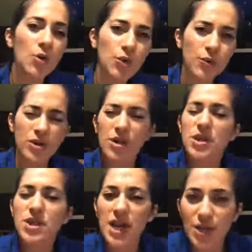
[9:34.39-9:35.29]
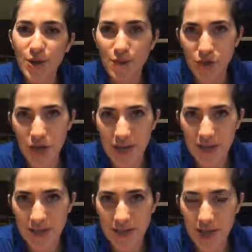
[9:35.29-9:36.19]
We wanted to thank you for
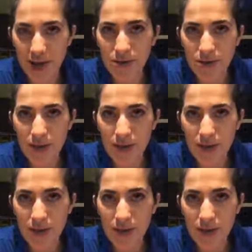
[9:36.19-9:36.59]
checking us out.